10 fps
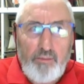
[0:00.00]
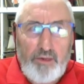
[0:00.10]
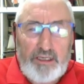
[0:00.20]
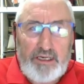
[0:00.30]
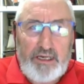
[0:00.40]

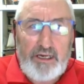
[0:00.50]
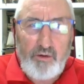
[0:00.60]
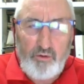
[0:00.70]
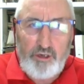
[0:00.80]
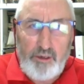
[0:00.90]
but it can
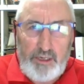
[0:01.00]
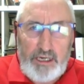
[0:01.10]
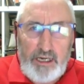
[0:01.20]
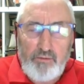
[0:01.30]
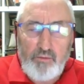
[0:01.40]
also be
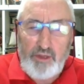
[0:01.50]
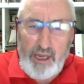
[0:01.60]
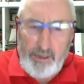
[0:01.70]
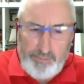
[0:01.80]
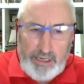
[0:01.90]
done
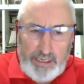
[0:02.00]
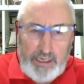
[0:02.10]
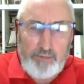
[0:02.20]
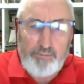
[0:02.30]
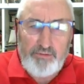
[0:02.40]
without
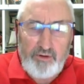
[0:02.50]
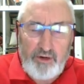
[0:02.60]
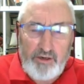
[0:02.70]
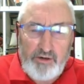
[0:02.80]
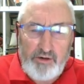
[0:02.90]
baiting,
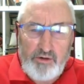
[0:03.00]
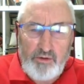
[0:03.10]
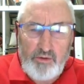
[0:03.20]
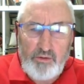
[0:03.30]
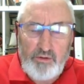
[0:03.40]
provided you
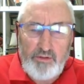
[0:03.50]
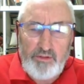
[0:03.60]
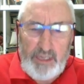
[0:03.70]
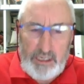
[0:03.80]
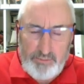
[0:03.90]
do
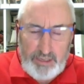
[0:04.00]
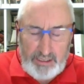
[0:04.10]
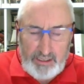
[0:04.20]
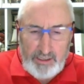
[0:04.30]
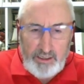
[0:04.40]
this
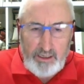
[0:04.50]
bit,